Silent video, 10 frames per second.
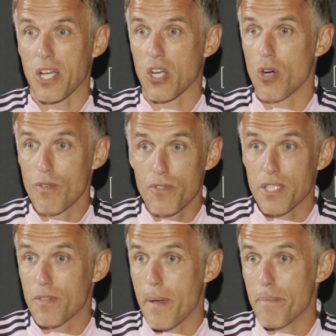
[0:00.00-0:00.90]
the coverage
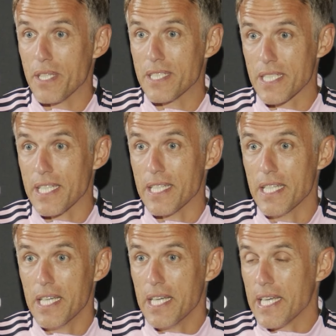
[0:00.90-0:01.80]
from NBC
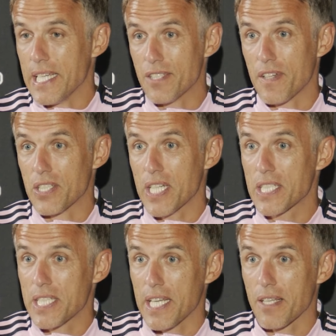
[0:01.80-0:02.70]
is
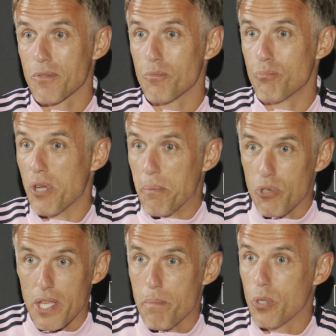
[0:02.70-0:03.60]
fantastic.
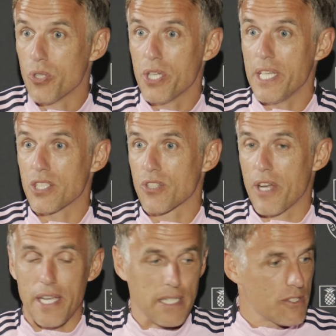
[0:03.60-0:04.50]
Brilliant pundits,
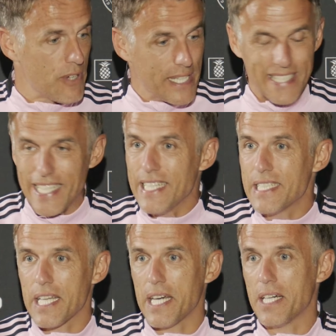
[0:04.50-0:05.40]
great
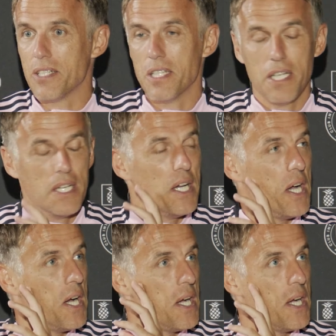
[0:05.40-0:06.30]
detail.
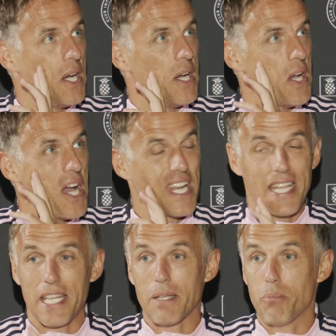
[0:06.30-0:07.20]
And I
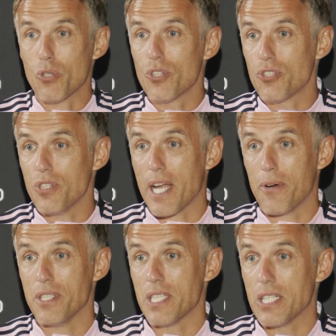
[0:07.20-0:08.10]
think punditry now
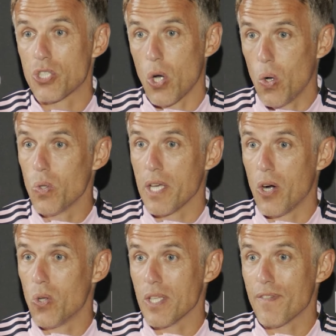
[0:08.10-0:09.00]
is at a totally
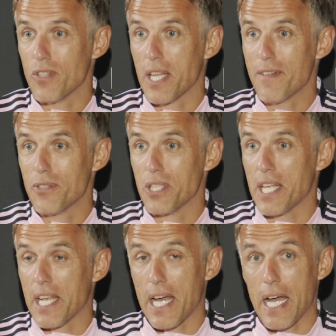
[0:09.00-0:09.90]
all different level,
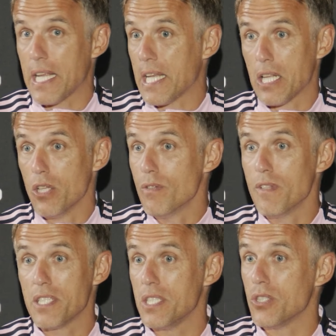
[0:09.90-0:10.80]
and I love
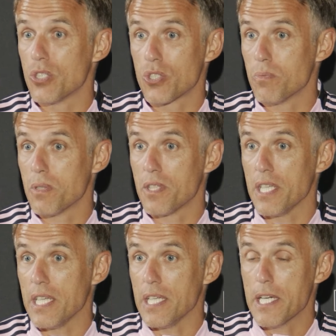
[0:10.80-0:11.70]
listening to some of
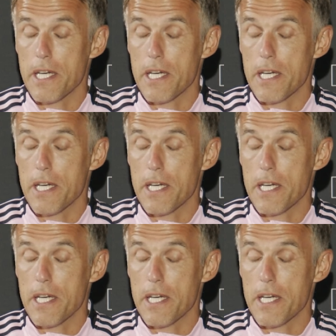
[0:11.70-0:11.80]
the